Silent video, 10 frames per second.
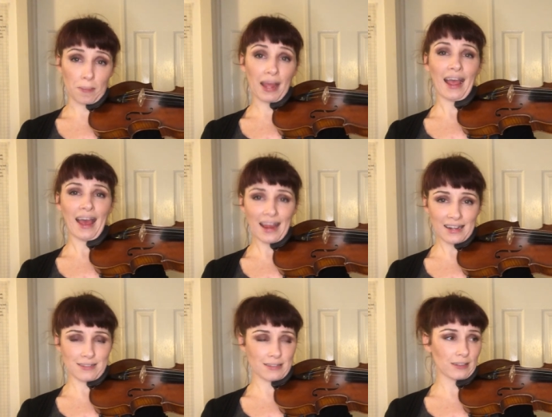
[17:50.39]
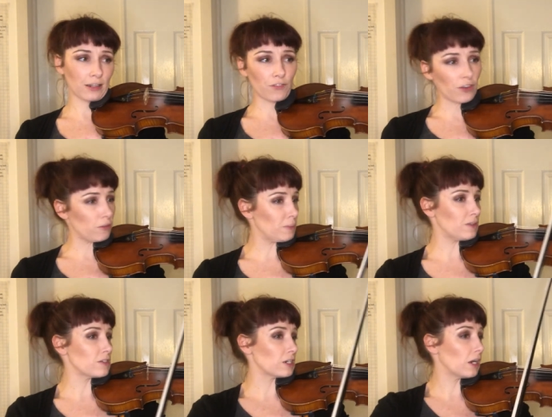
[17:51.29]
My hand is still in first
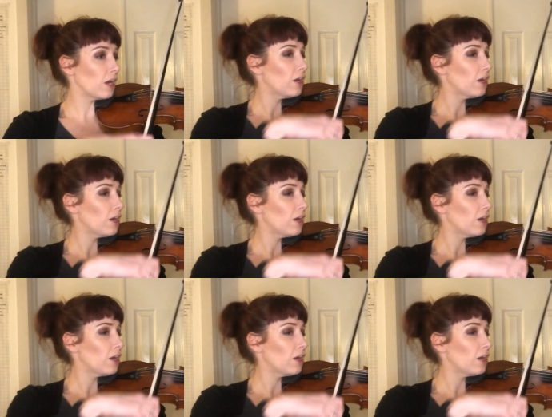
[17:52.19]
position.